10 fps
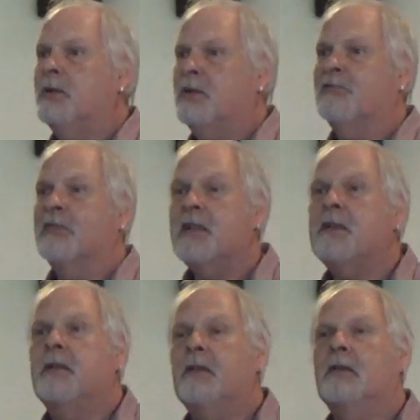the
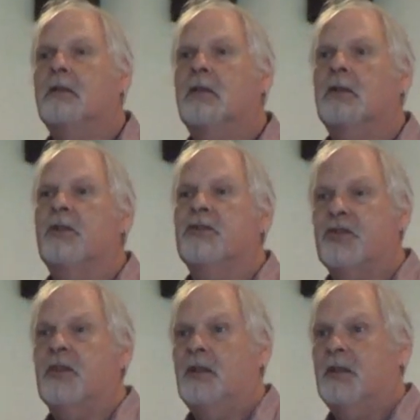reader, on a
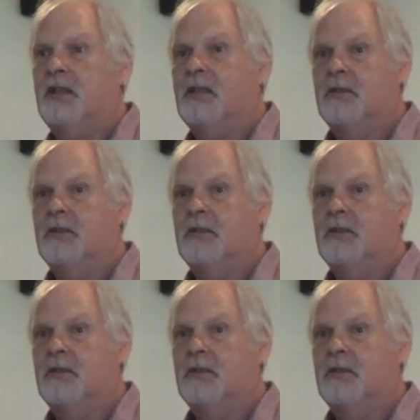journey,